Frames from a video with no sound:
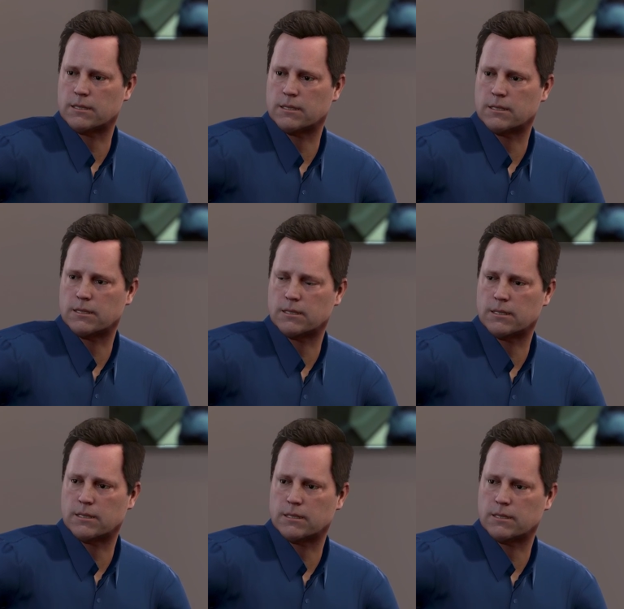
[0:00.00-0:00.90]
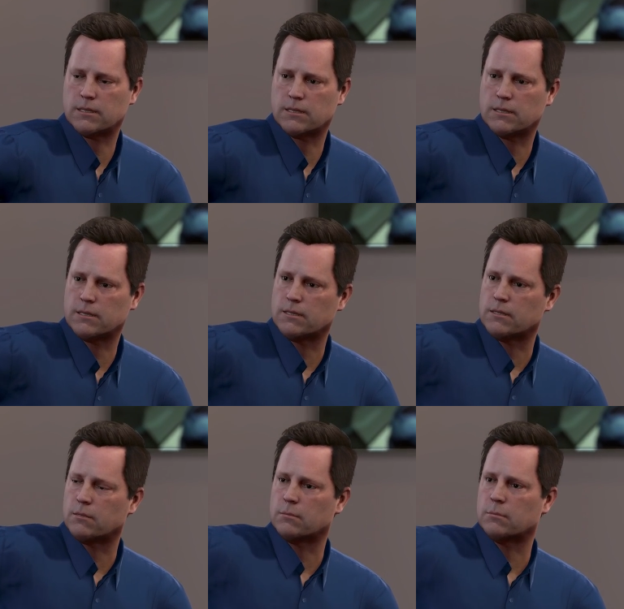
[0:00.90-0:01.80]

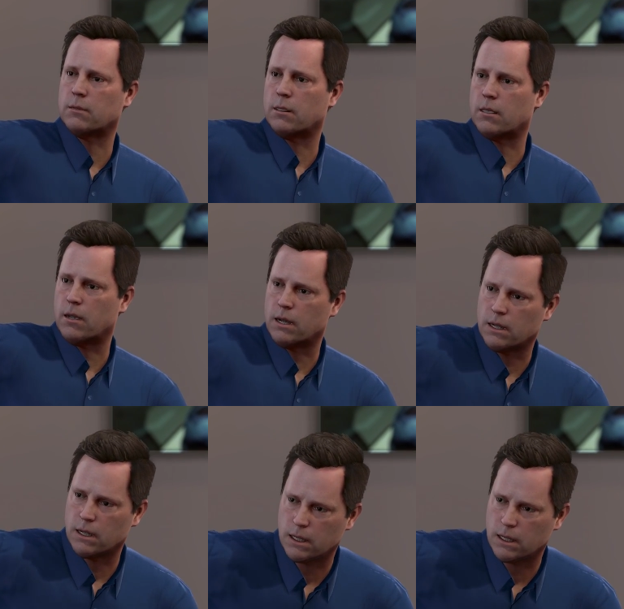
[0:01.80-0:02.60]
[no speech]